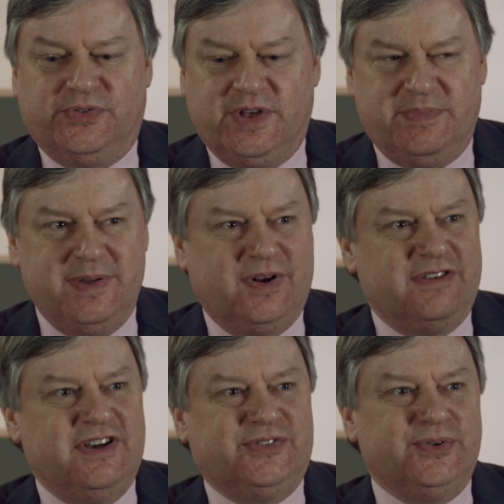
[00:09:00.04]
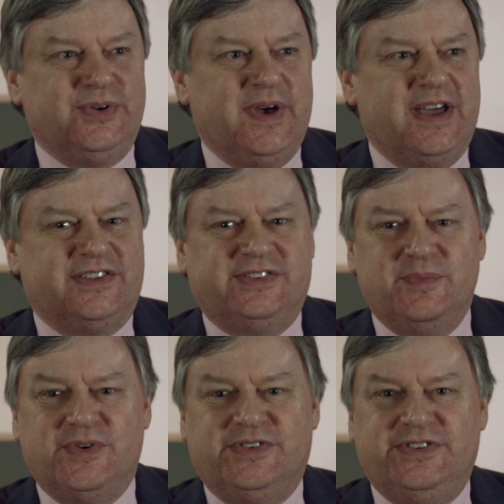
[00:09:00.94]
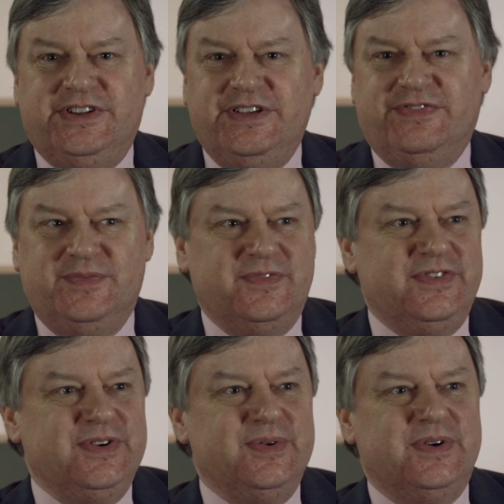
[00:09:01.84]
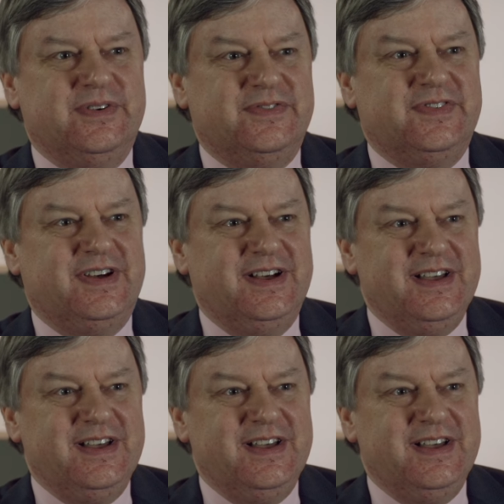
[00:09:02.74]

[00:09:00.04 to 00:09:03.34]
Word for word: also had people like Russell who had a somewhat different view of uh,